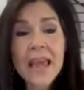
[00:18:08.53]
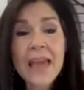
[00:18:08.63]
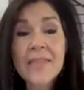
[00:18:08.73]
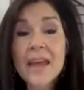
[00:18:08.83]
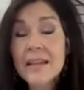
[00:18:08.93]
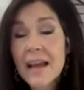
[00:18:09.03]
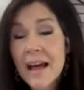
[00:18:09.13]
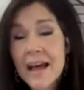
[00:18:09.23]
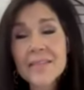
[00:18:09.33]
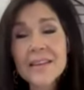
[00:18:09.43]
And then
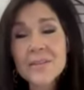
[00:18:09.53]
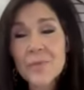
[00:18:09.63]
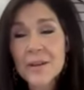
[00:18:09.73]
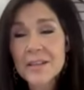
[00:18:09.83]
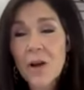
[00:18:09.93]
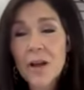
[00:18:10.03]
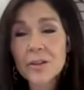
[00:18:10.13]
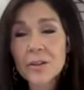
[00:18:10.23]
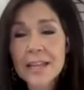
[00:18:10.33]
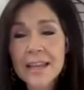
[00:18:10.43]
uh, this one is called
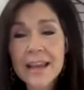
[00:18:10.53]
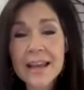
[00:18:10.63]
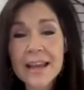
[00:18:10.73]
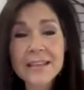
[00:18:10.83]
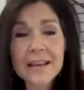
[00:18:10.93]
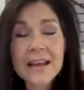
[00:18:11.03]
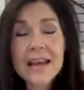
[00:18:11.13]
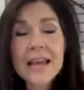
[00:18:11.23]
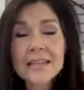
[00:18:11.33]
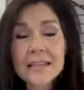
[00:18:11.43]
Loteria. It's a
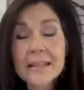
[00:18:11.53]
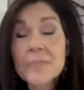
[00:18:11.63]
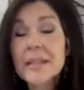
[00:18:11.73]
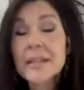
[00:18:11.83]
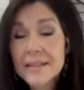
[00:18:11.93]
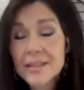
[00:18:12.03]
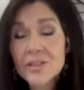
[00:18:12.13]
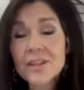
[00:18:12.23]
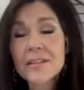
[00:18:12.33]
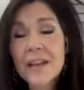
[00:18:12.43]
it's a limited
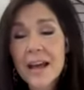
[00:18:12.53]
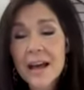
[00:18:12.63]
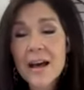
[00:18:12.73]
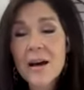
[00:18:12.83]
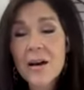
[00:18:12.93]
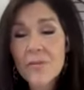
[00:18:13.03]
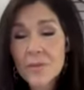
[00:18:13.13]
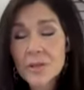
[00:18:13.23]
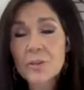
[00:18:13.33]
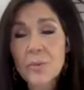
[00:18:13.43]
edition uh,
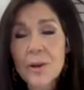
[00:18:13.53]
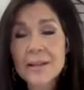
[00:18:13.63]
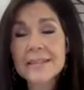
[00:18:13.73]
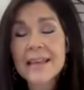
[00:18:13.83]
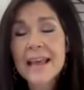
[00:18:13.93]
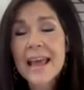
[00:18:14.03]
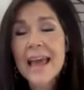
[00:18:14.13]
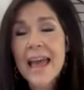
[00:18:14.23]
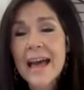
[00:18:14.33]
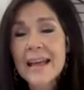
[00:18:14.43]
original prints,
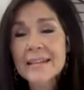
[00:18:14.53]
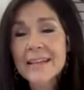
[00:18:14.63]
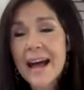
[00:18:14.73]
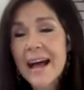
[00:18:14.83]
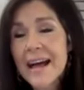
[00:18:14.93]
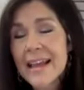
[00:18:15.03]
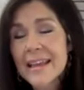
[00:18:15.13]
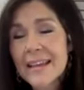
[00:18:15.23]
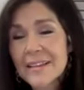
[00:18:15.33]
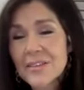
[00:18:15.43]
and uh,
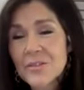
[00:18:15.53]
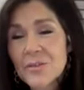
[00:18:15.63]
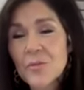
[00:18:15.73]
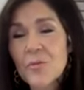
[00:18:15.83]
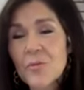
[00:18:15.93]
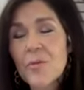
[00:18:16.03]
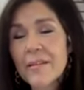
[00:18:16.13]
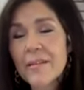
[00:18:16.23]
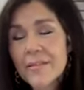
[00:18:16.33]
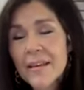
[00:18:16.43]
it had to do
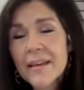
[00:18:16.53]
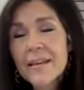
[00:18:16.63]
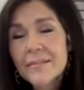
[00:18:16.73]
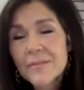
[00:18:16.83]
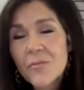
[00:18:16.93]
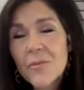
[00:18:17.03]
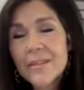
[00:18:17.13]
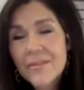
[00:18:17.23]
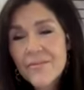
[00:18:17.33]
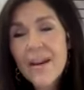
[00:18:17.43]
with
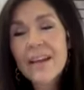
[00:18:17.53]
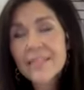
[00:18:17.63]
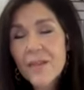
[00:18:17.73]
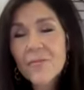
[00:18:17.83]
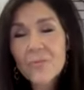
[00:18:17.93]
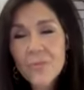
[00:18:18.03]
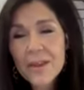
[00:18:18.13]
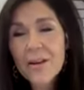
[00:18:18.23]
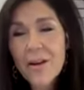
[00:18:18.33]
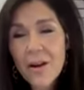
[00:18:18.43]
with the fact that
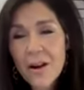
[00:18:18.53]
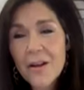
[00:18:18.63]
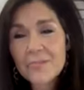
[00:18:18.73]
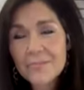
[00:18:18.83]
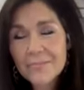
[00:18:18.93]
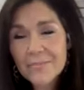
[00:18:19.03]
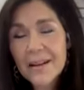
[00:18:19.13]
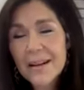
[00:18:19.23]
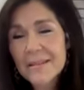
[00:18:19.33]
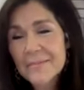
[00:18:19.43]
we are,
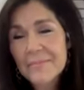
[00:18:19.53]
uh,